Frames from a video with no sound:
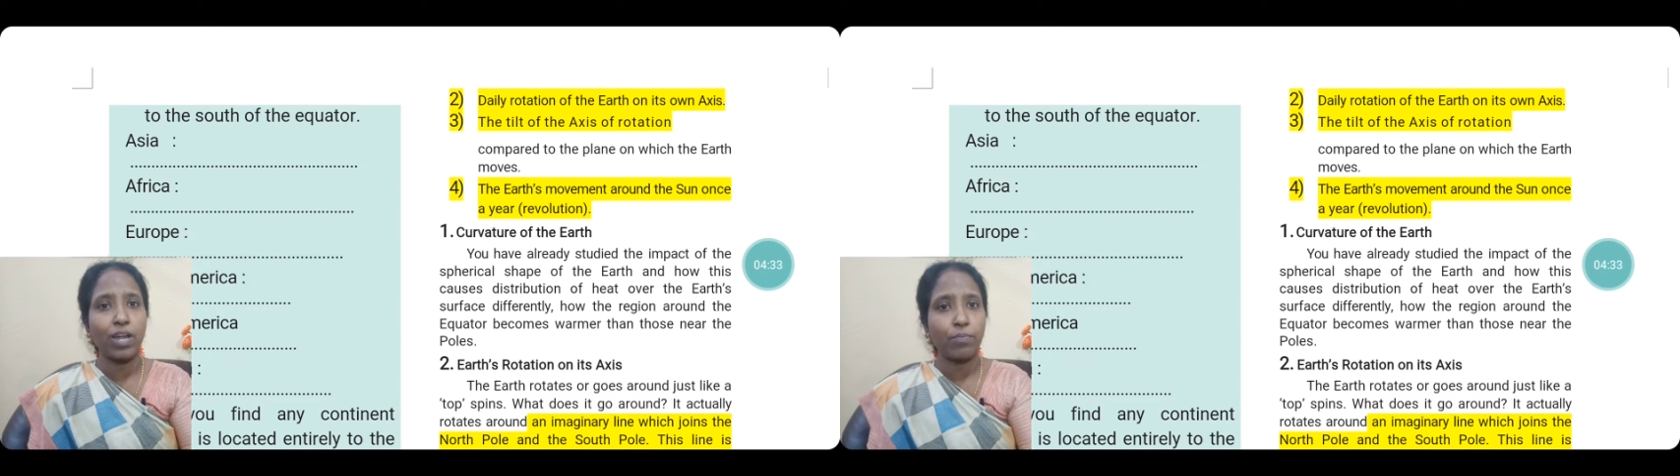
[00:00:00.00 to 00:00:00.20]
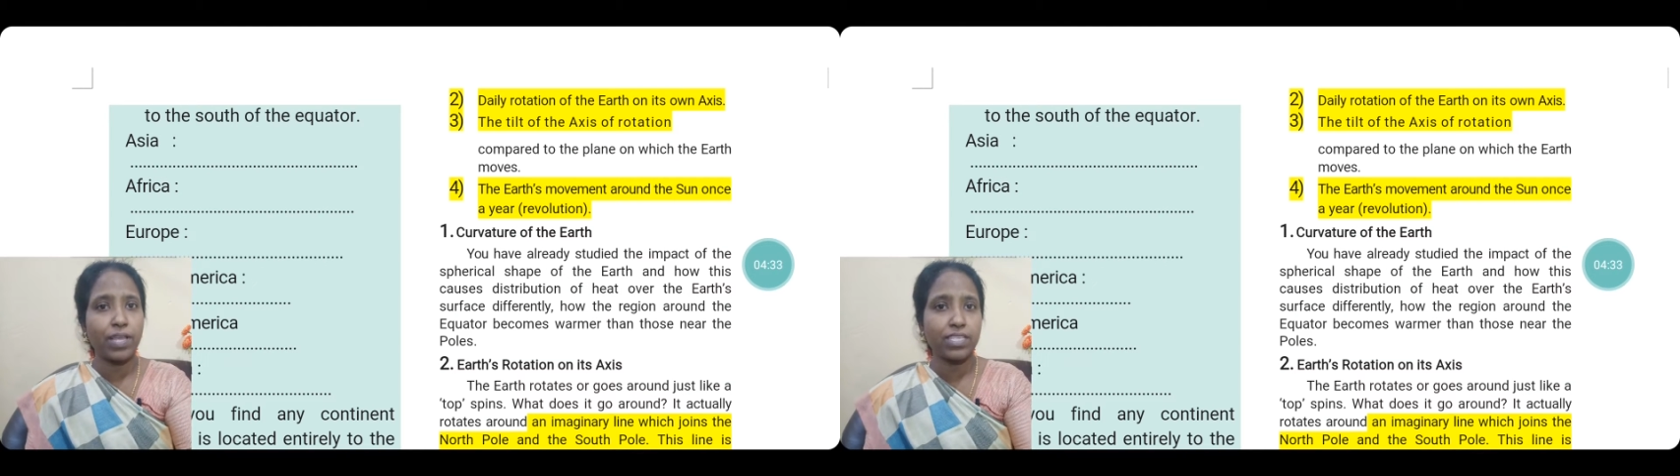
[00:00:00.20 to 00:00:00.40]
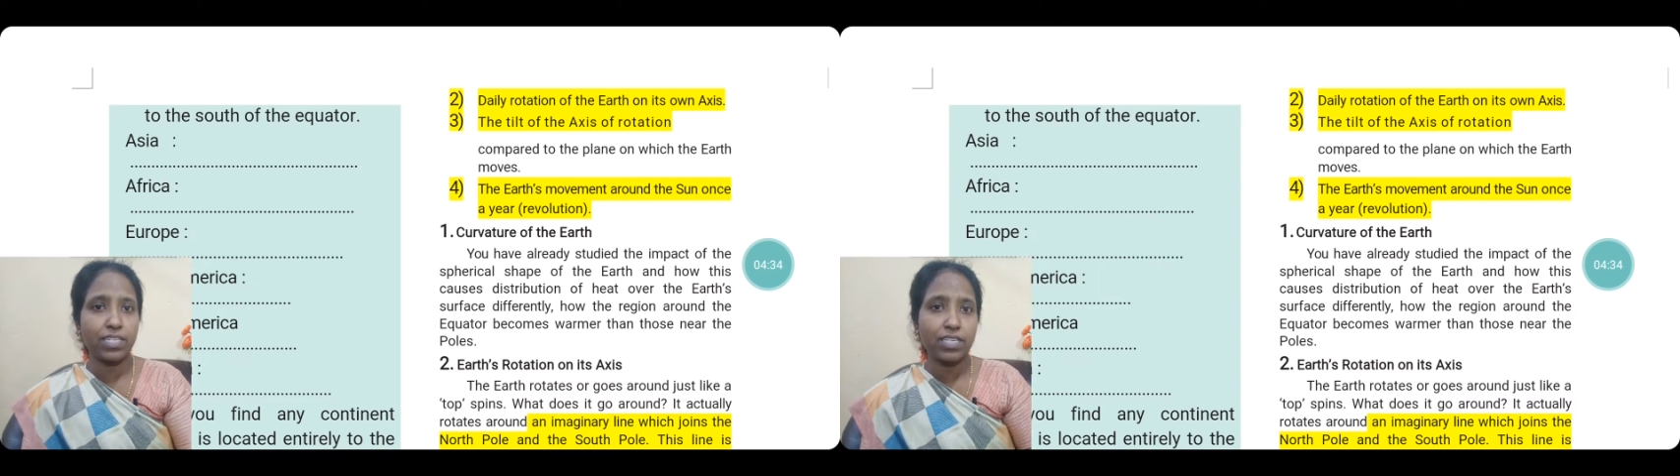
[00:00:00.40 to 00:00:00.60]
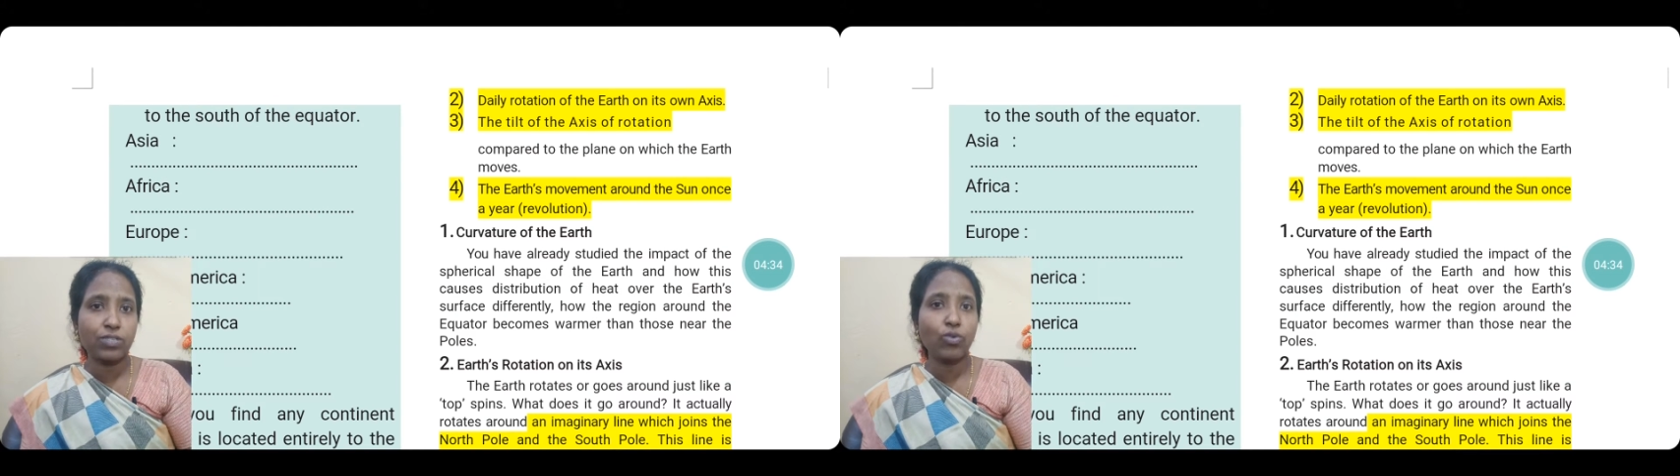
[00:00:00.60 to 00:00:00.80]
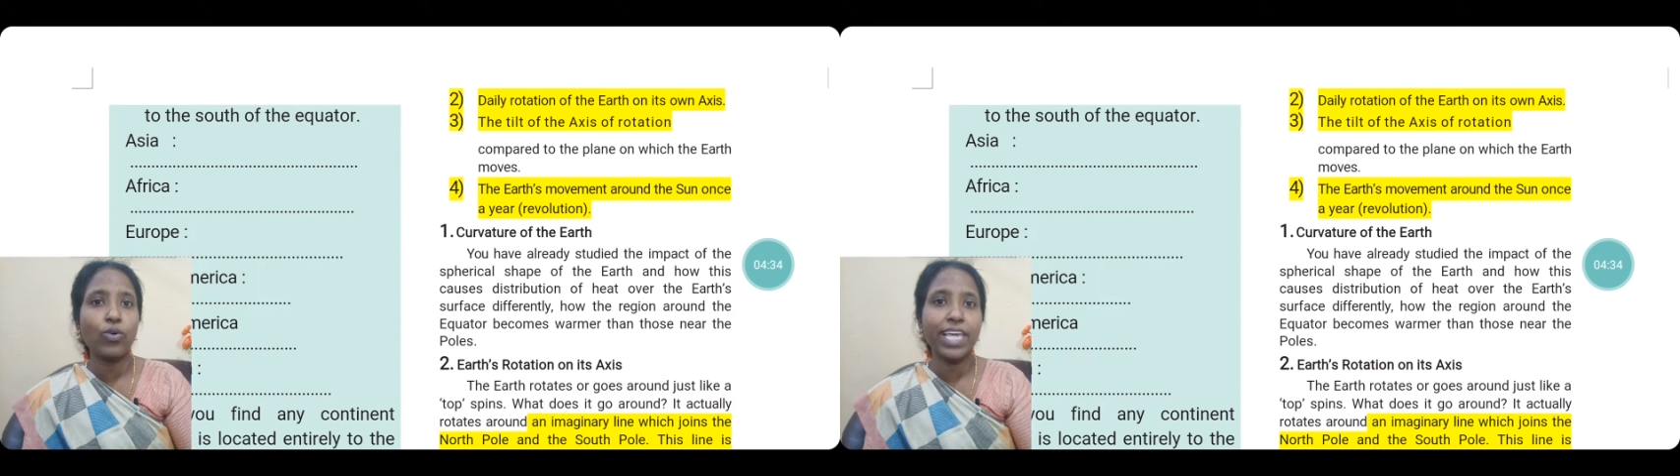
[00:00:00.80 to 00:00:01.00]
one place it
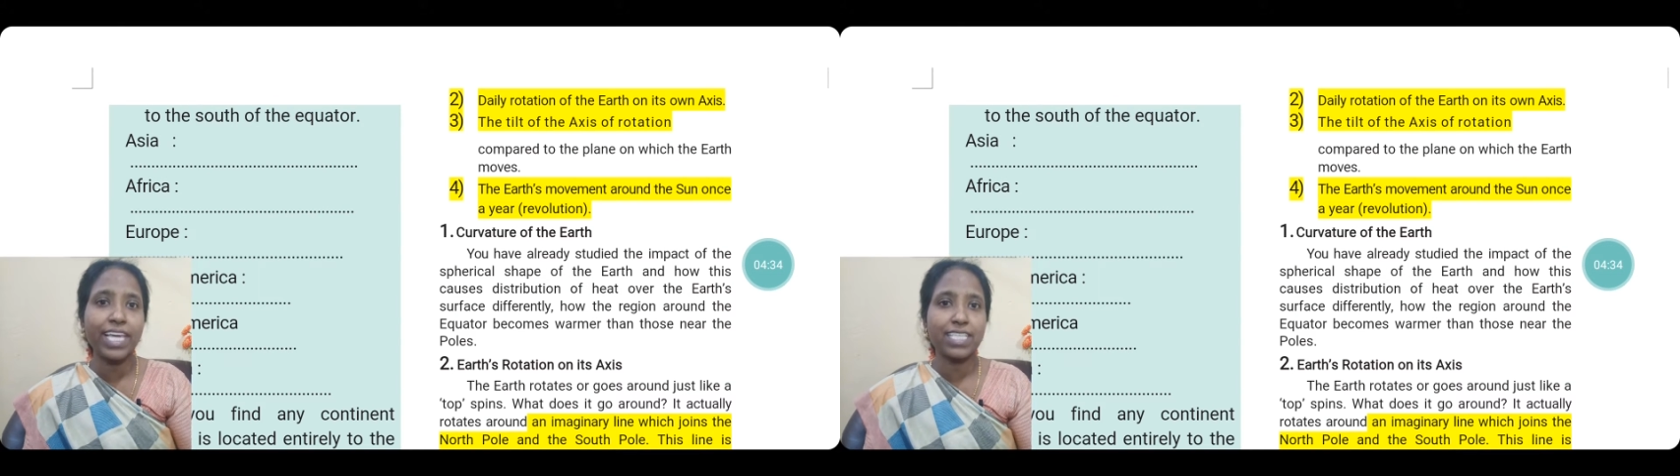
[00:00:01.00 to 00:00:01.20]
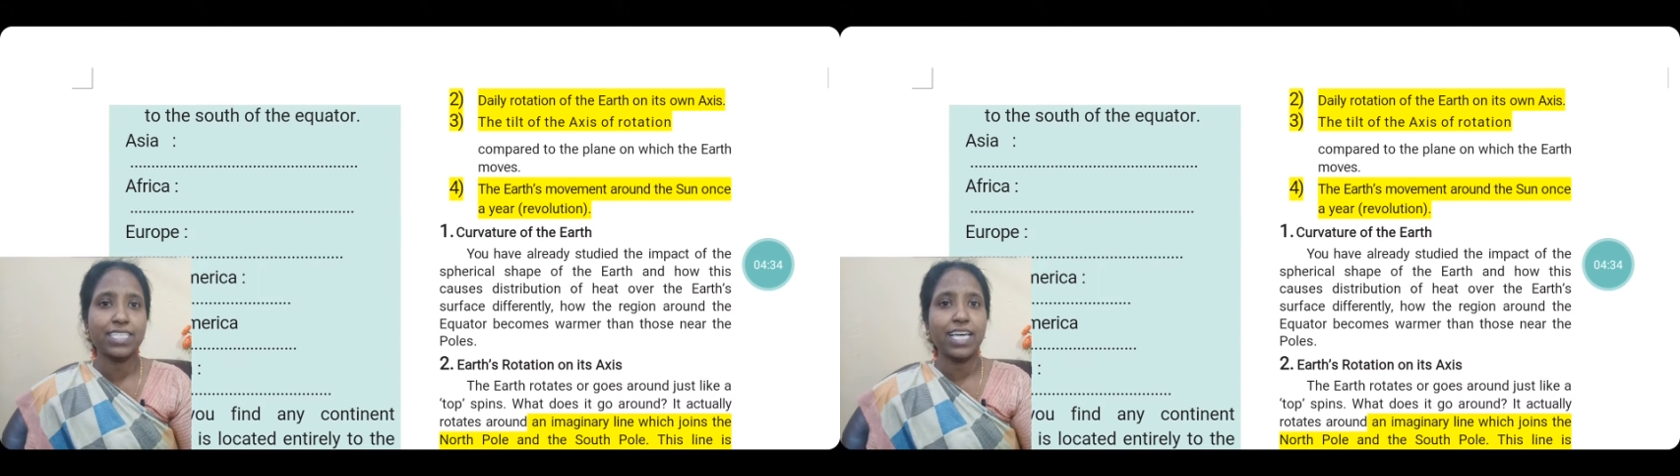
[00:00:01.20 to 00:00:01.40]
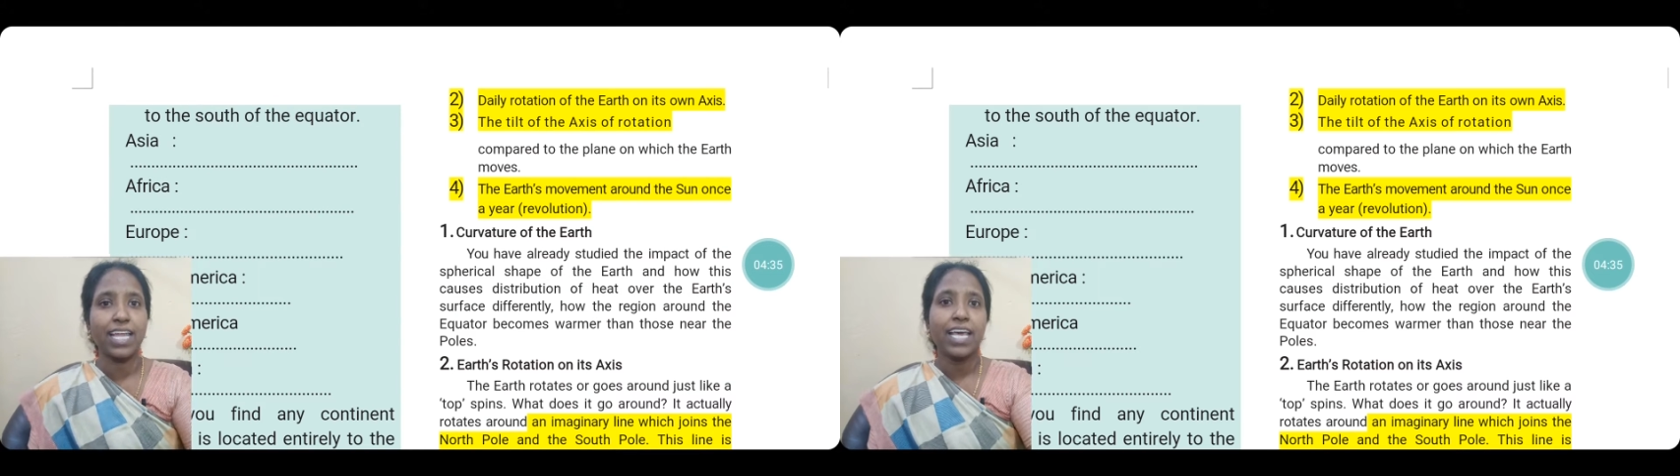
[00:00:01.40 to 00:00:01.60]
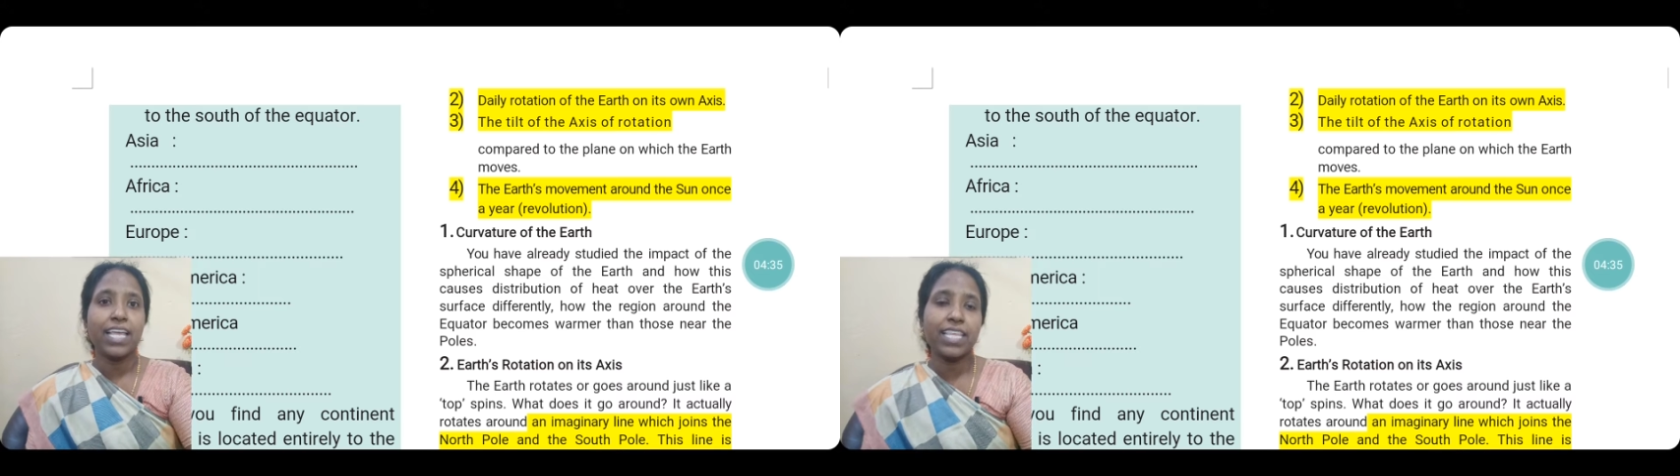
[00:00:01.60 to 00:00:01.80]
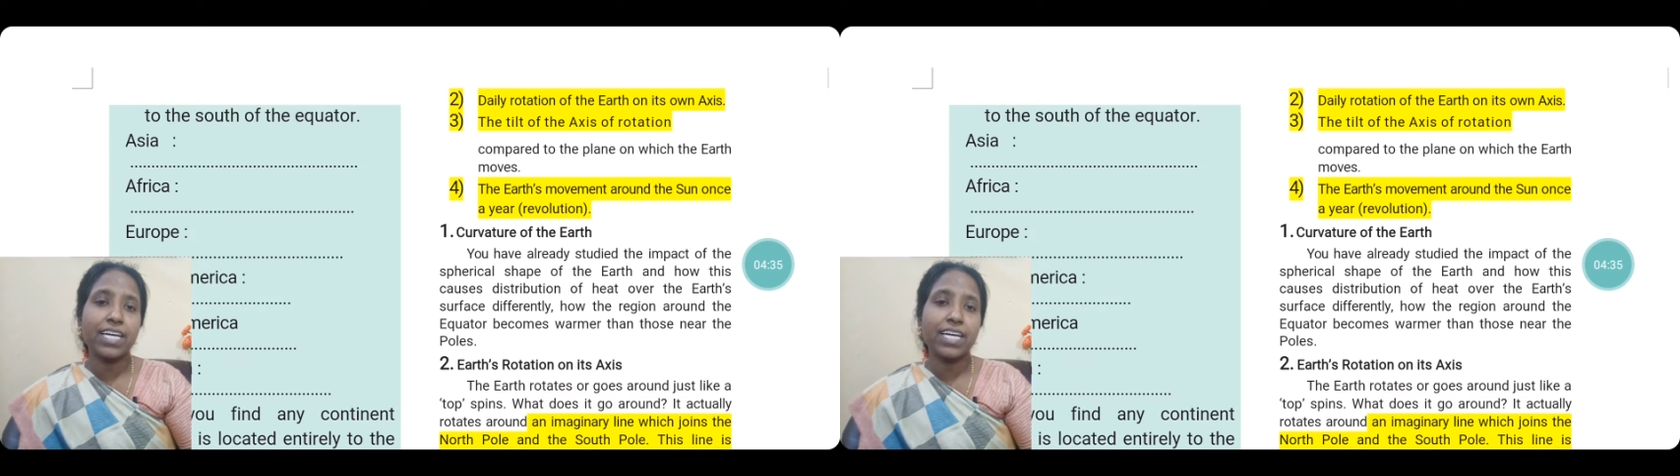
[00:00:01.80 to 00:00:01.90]
is going inside.